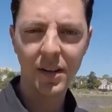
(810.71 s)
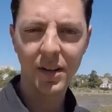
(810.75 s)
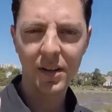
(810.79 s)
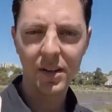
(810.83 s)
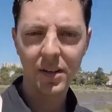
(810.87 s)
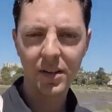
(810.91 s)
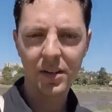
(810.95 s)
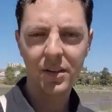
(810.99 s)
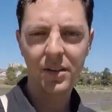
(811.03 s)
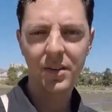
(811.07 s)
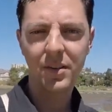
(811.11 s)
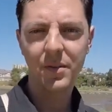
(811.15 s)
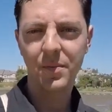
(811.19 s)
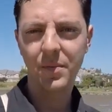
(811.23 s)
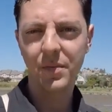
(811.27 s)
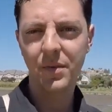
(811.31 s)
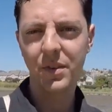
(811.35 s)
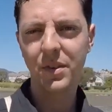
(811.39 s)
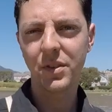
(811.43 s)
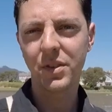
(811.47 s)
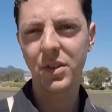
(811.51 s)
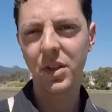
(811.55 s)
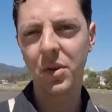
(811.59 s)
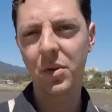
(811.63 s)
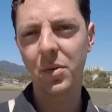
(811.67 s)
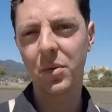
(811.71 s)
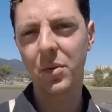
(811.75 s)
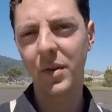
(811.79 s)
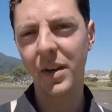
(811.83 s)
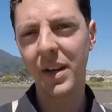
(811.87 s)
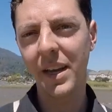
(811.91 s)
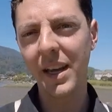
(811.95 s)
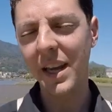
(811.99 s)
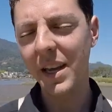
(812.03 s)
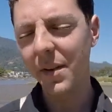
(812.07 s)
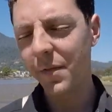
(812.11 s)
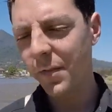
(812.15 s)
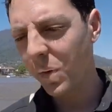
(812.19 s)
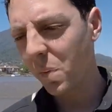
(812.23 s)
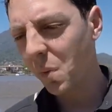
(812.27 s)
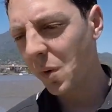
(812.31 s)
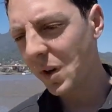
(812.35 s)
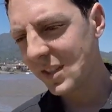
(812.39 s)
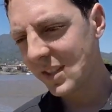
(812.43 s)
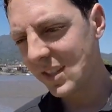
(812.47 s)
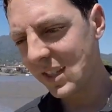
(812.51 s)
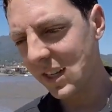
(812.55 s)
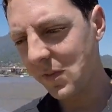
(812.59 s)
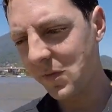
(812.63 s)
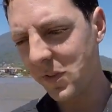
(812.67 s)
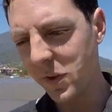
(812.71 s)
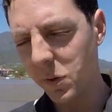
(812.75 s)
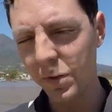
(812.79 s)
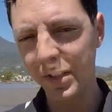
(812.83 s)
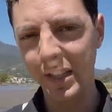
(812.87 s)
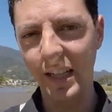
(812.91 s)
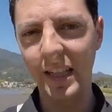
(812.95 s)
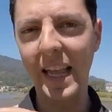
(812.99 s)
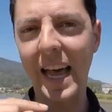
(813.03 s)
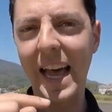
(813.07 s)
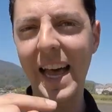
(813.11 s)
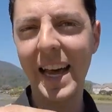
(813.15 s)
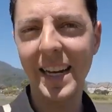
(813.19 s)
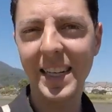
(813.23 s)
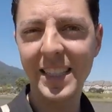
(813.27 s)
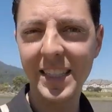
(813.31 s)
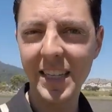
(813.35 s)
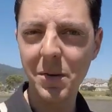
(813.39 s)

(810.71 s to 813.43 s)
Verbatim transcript: That's okay, yeah. So if it was if there was a lag,